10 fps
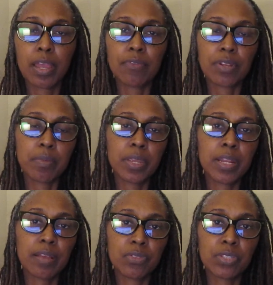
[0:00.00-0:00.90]
after the
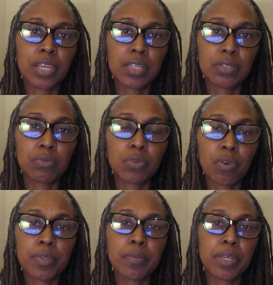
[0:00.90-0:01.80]
man have sex with the
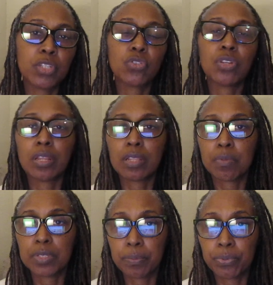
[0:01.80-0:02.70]
woman to make sure that
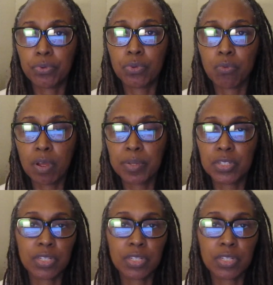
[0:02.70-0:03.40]
that was a pure woman.